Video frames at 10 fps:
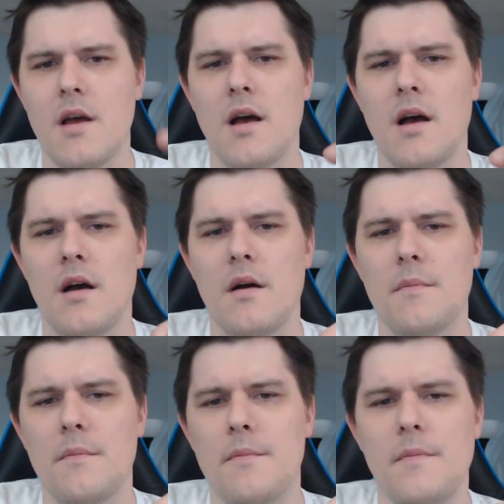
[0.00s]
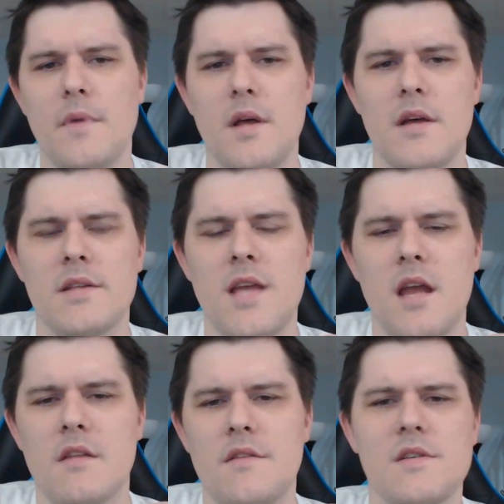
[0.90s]

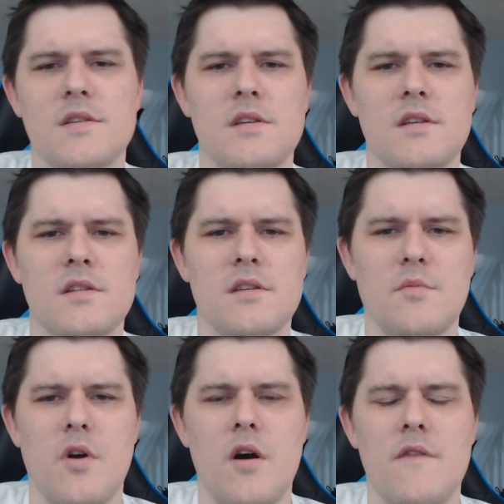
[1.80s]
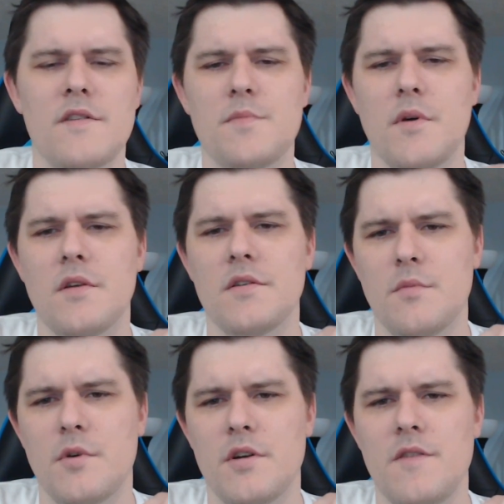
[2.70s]
Tanith is a little more offense, Balder's a little
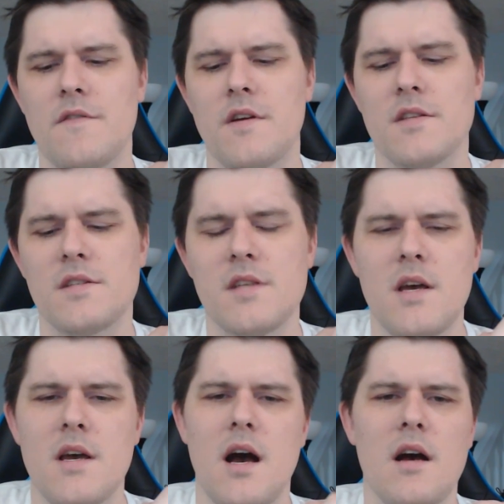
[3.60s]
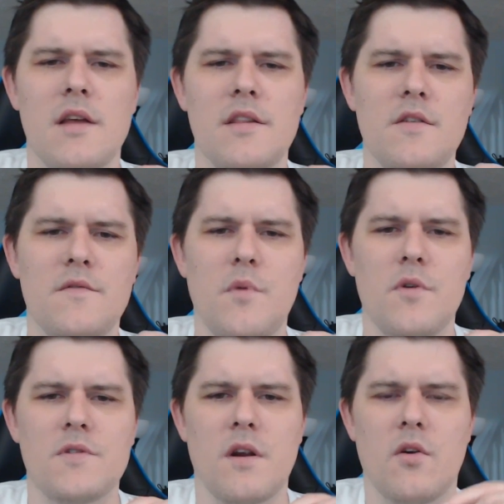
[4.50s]
more defense. And then you have
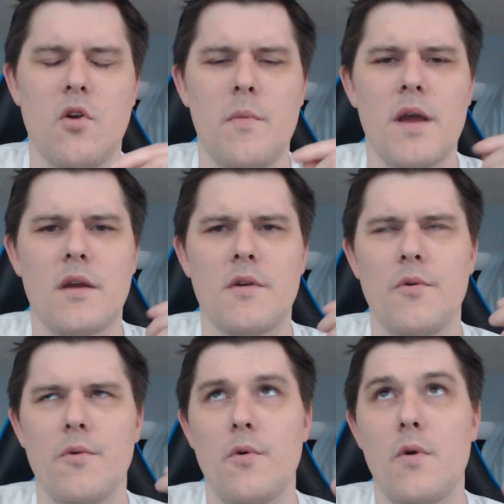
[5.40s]
Mosar and Chromac, who